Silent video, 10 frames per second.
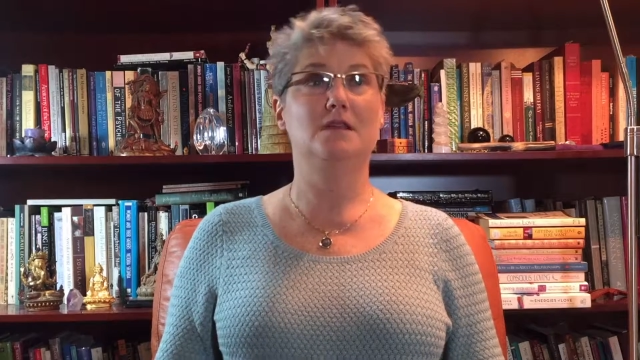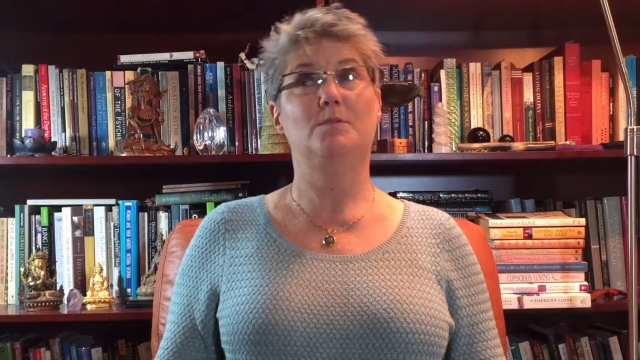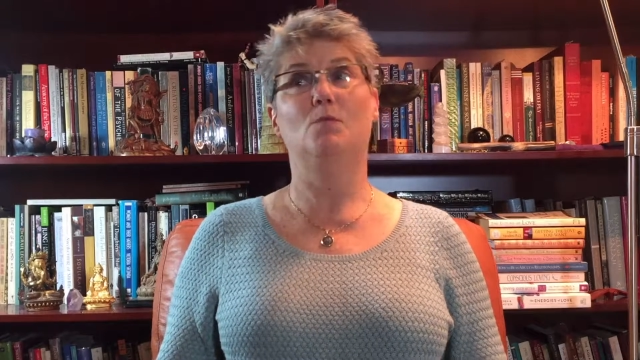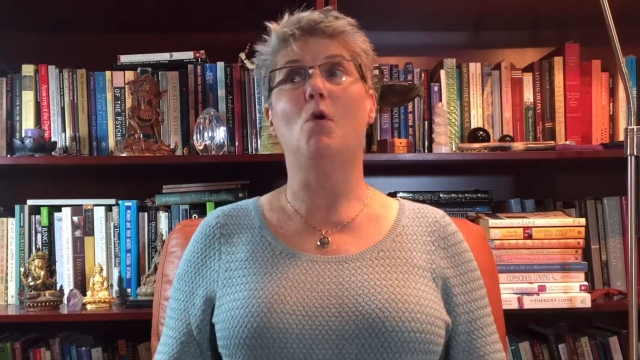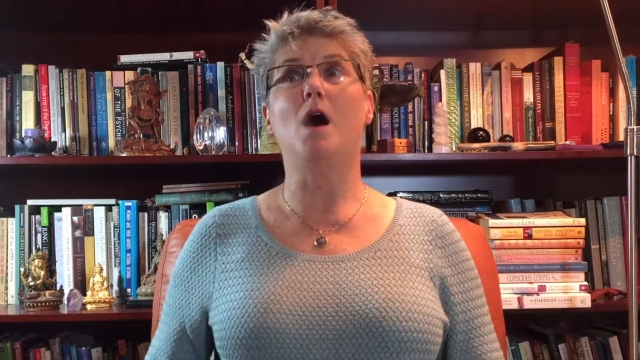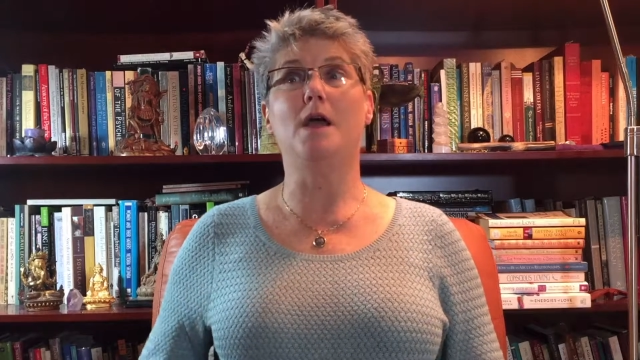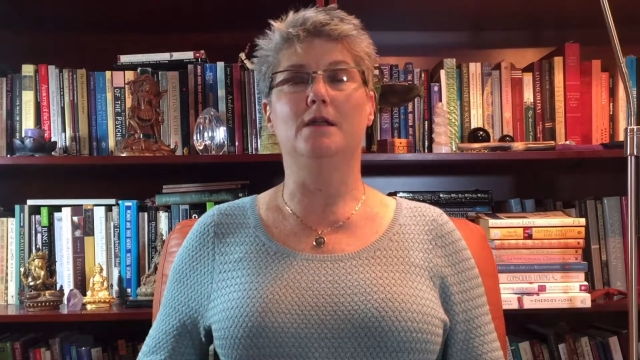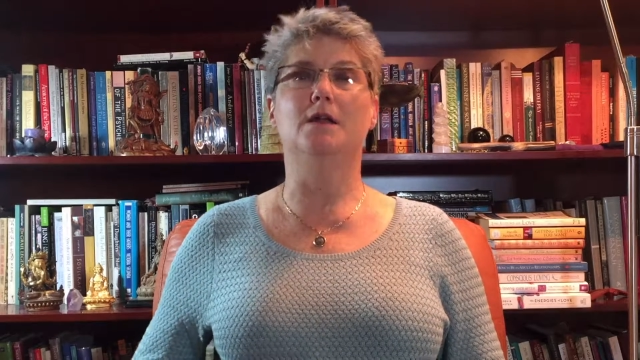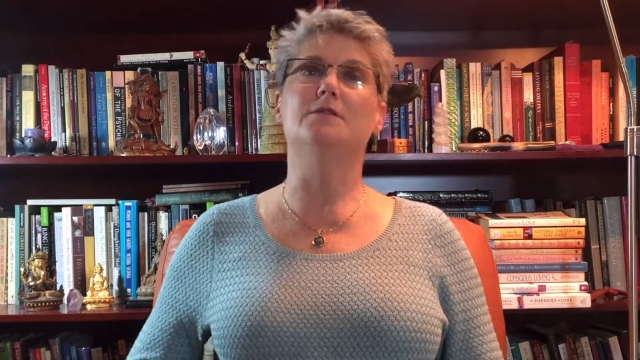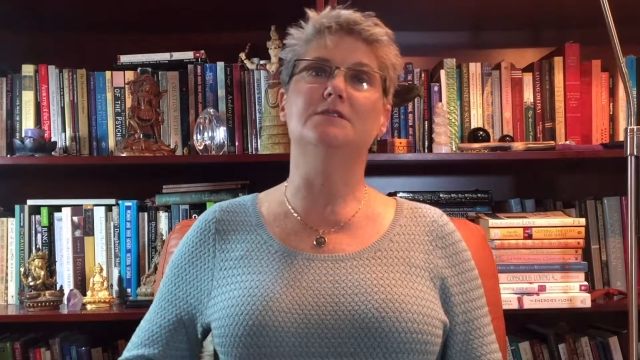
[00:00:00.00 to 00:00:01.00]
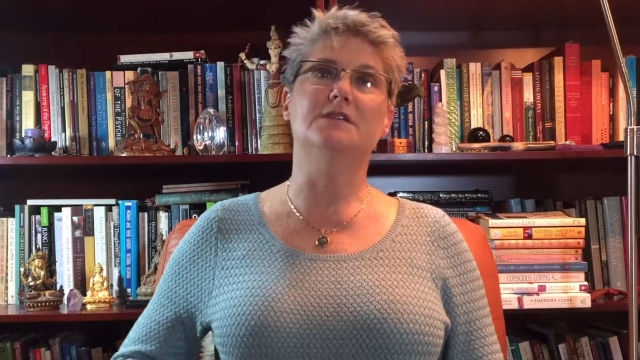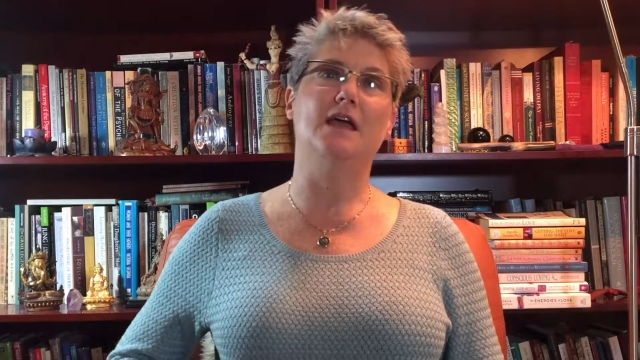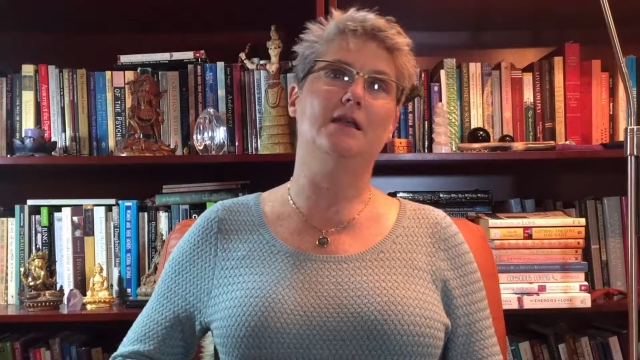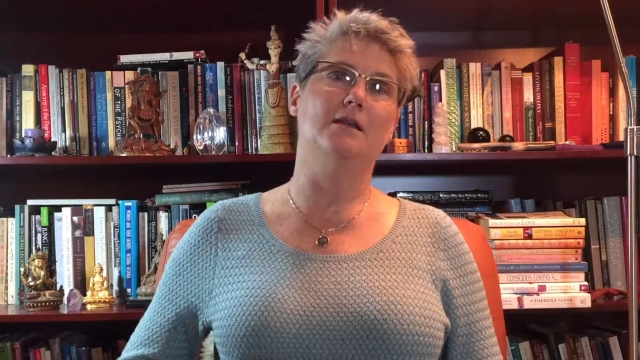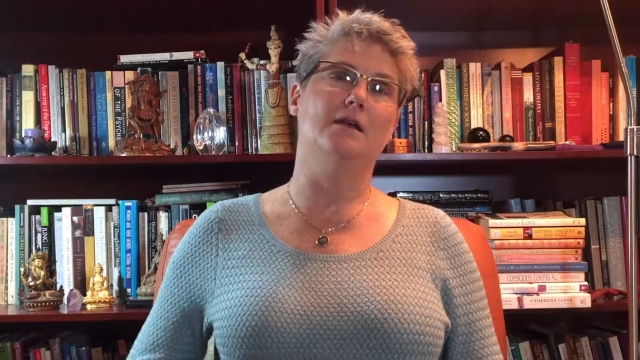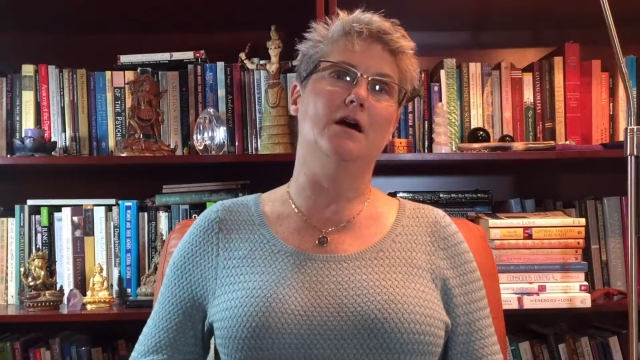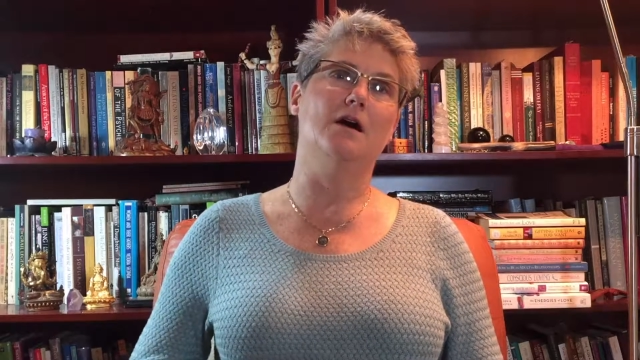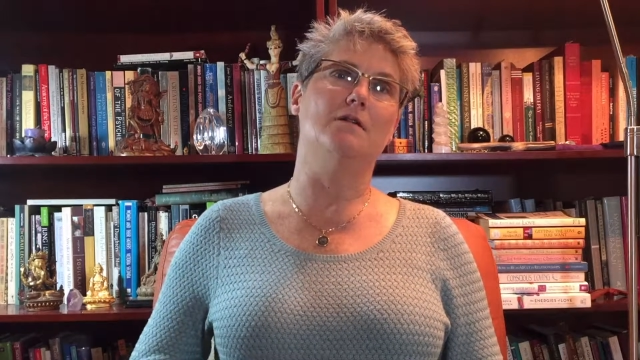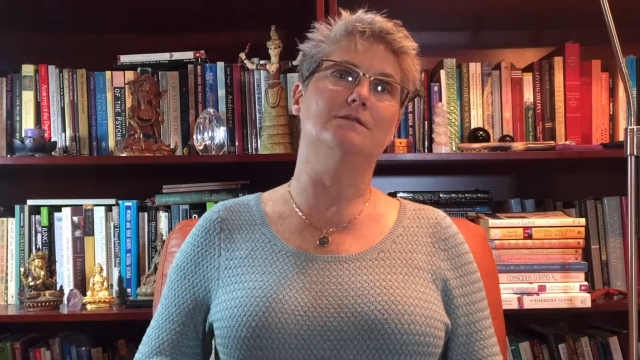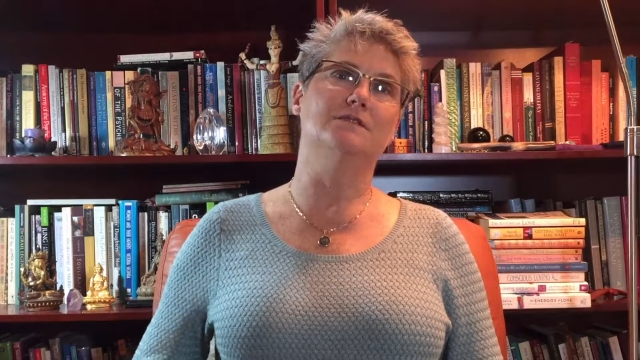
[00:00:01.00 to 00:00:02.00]
deep and wide understanding
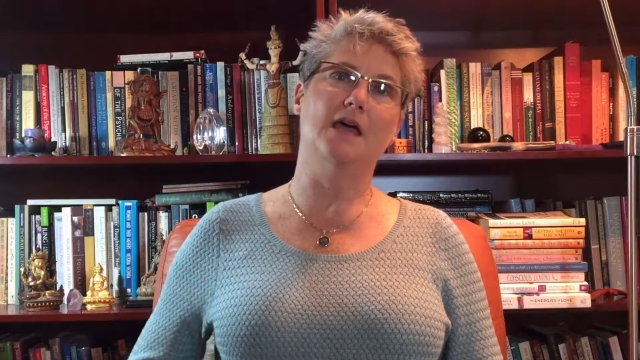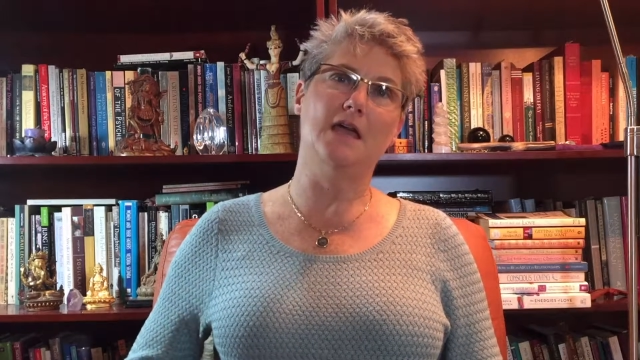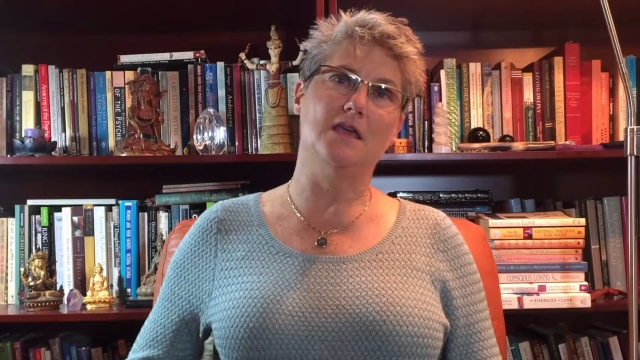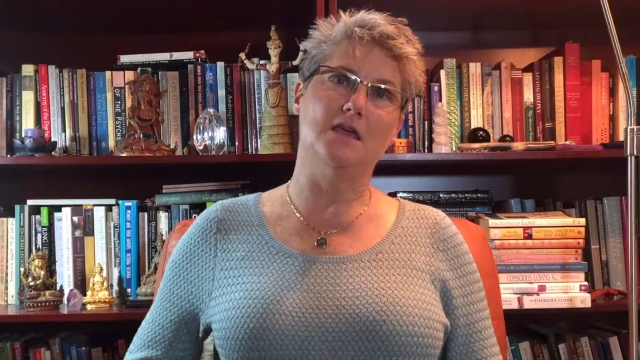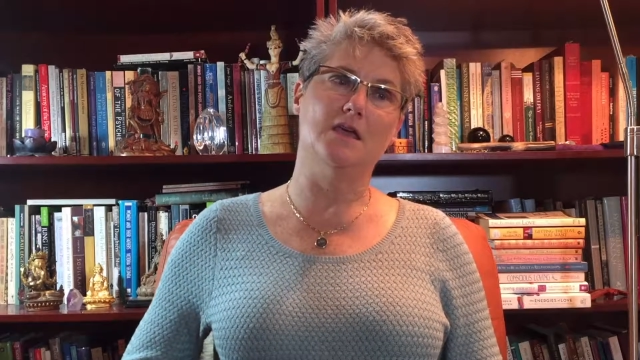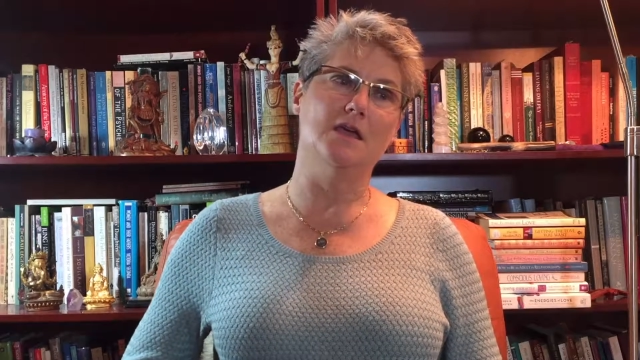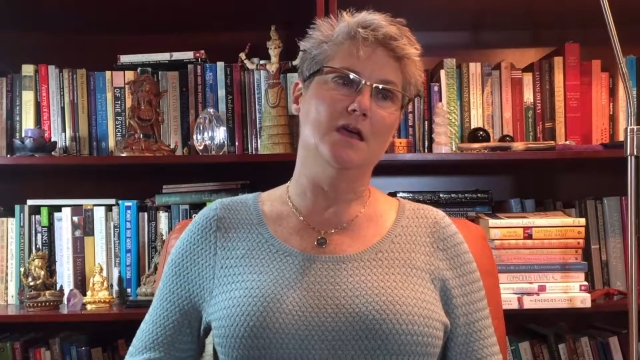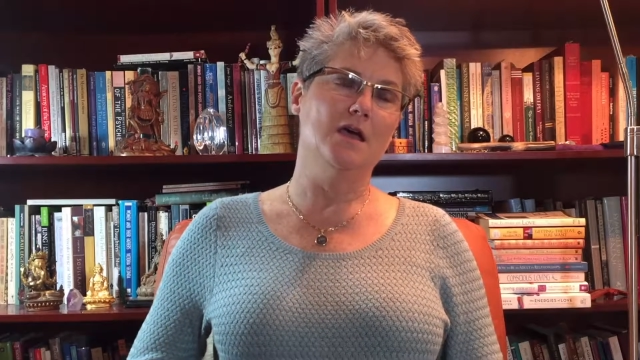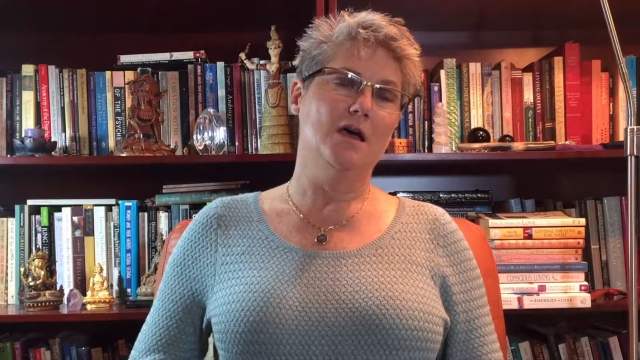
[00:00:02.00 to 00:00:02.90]
of psyche